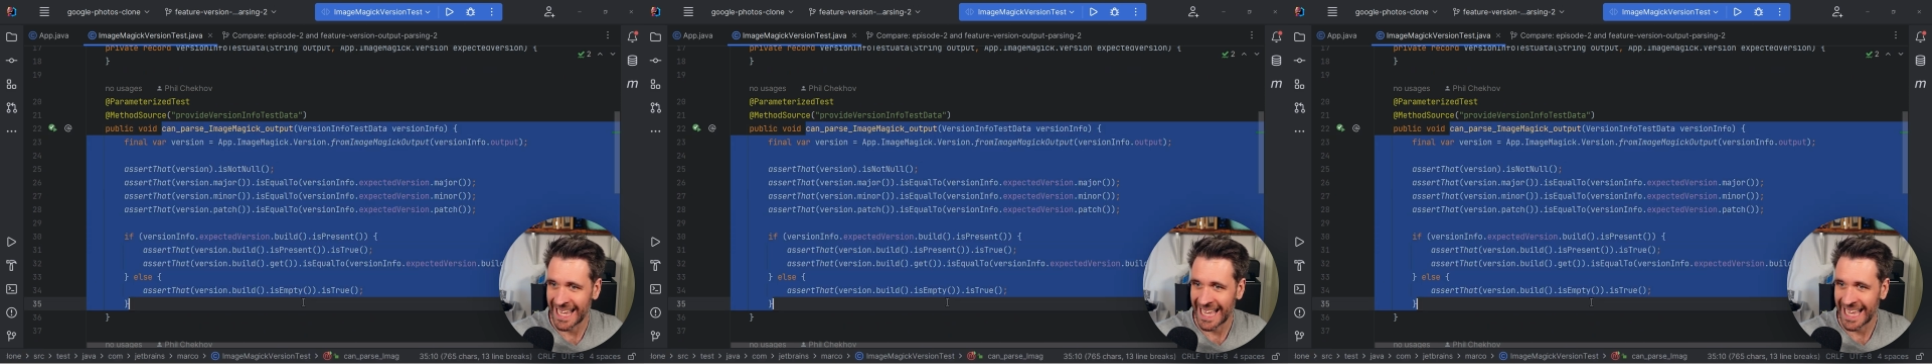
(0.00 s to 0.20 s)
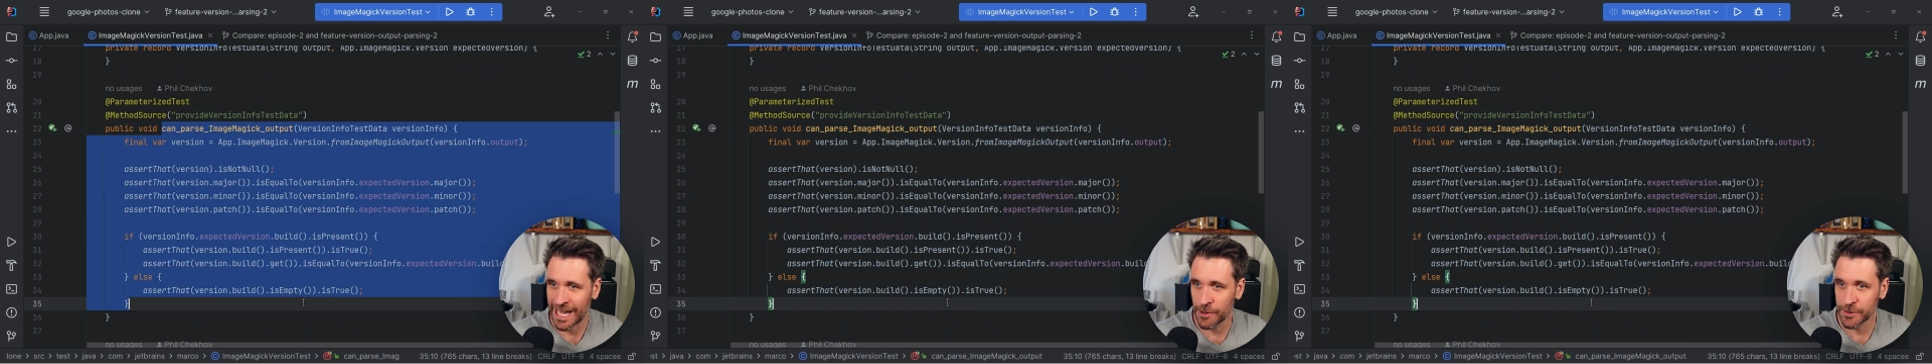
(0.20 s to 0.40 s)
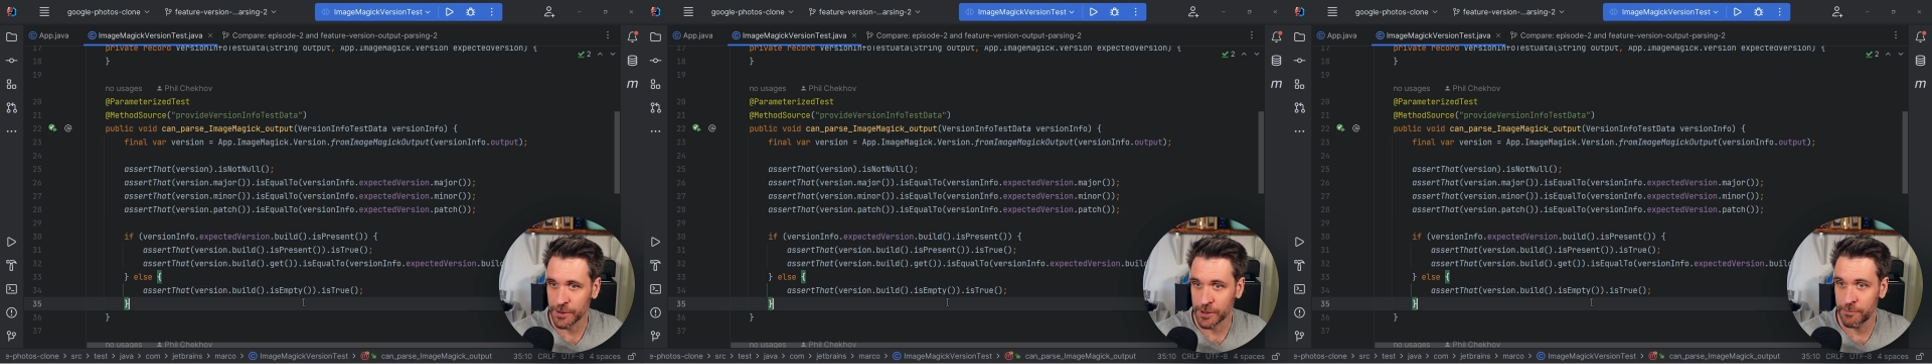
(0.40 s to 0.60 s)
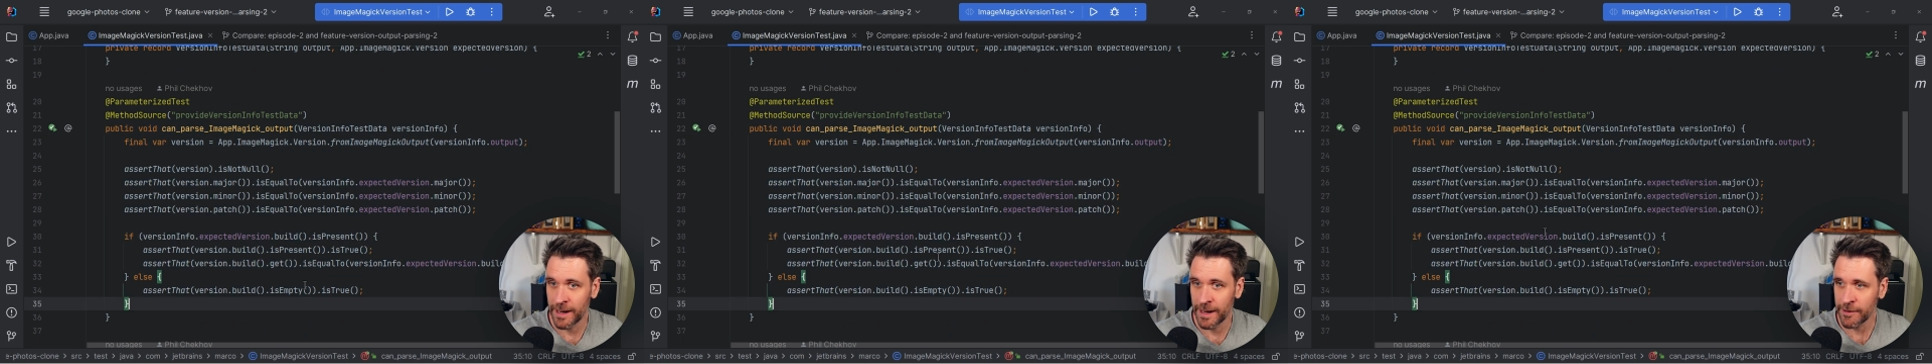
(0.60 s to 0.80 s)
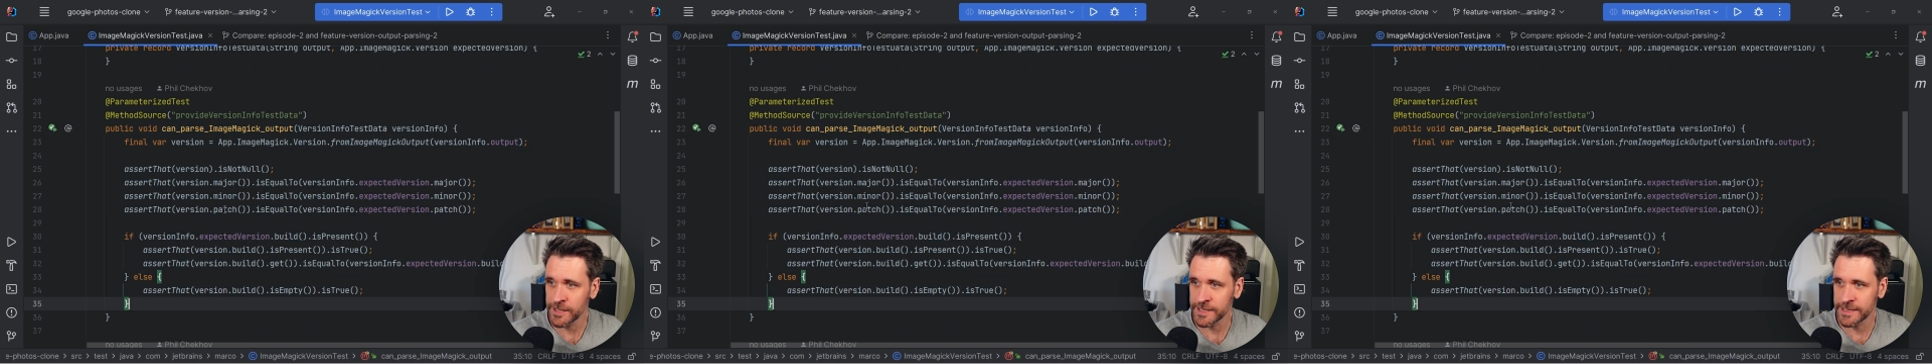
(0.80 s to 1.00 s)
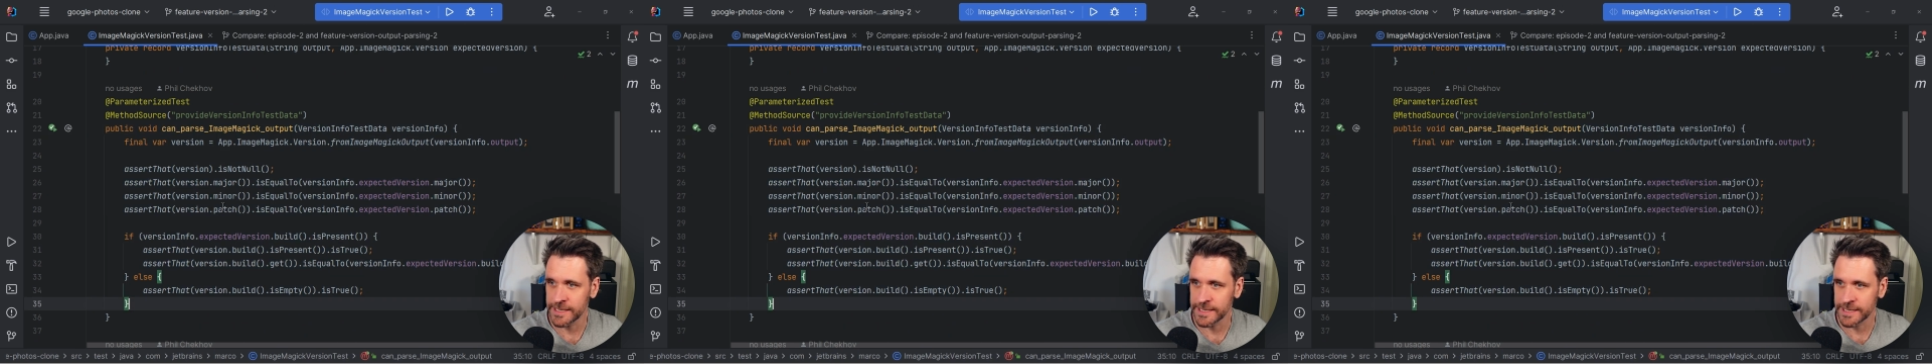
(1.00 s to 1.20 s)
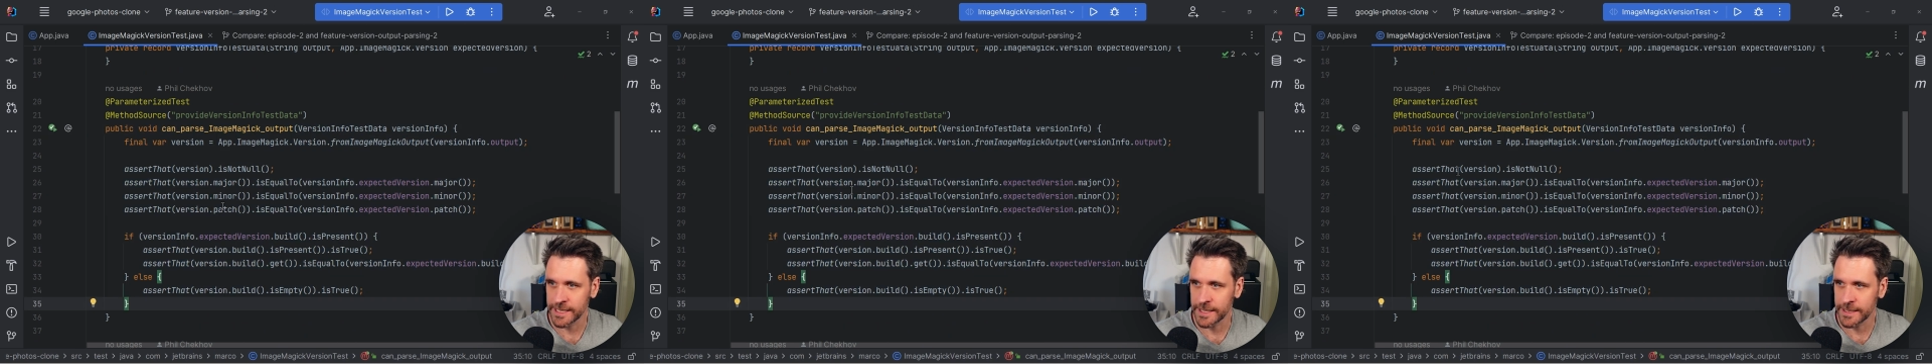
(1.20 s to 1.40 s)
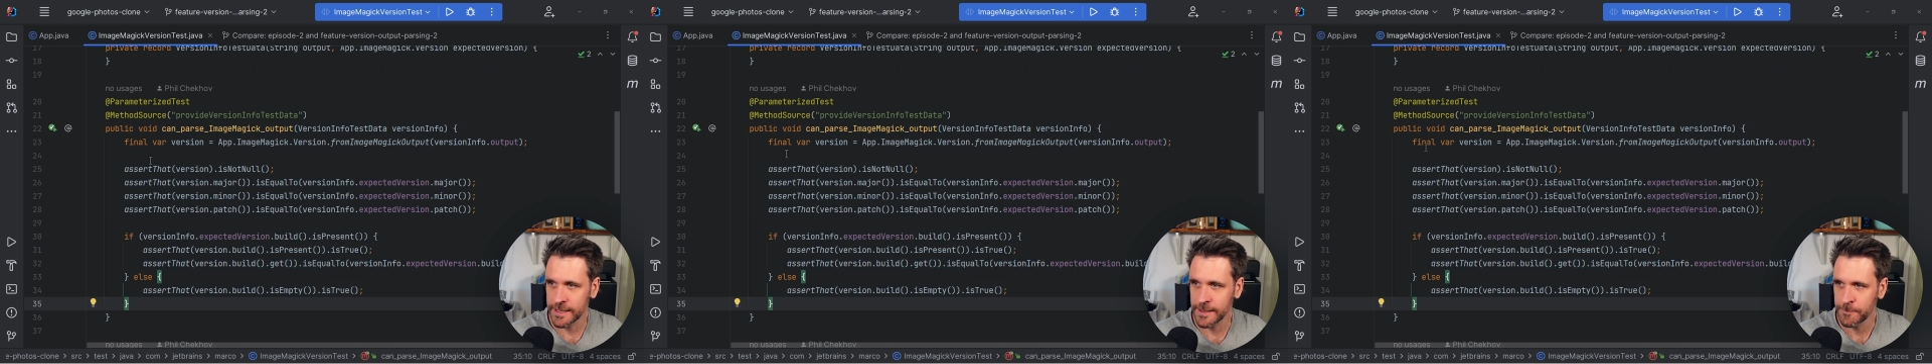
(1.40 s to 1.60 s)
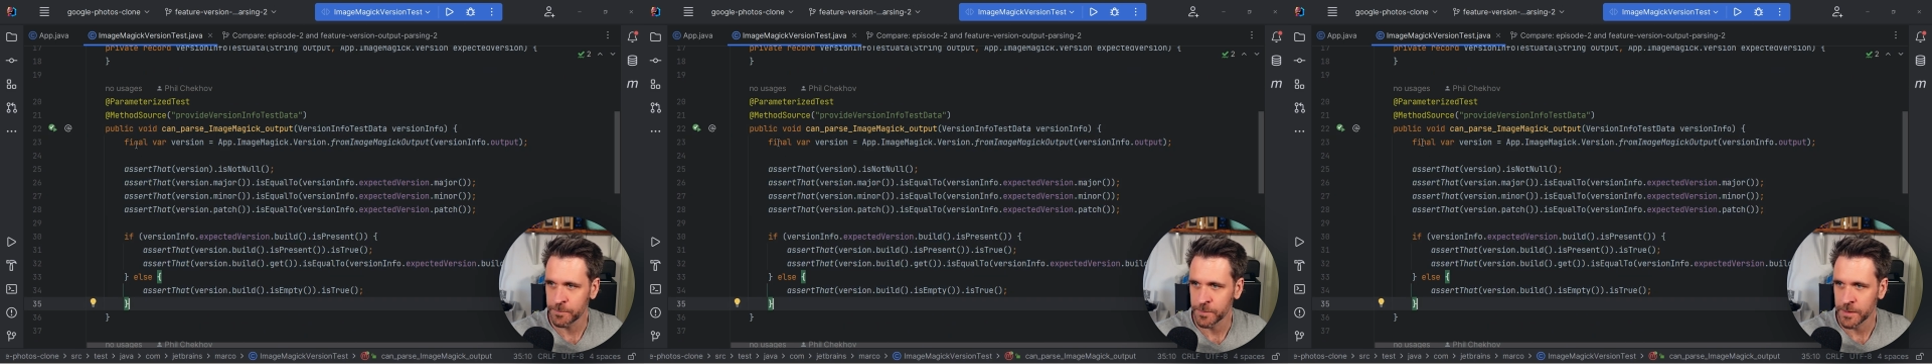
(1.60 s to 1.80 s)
how the comparison is done,